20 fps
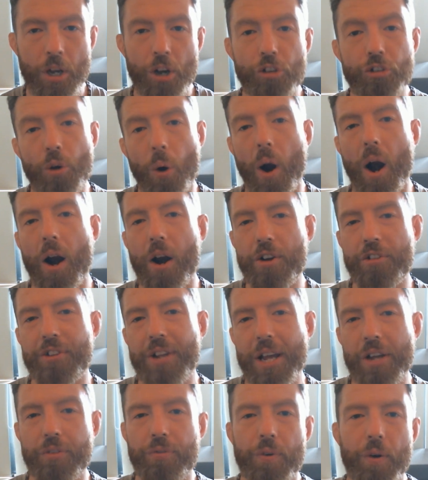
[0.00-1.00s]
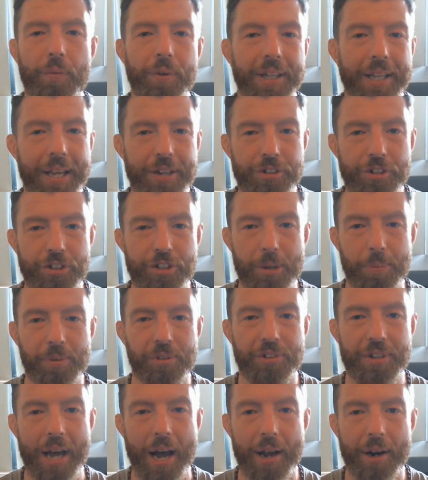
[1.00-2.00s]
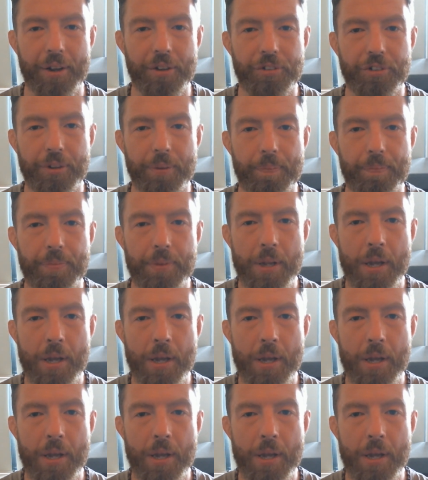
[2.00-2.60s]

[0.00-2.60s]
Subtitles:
So R stands for relationship status.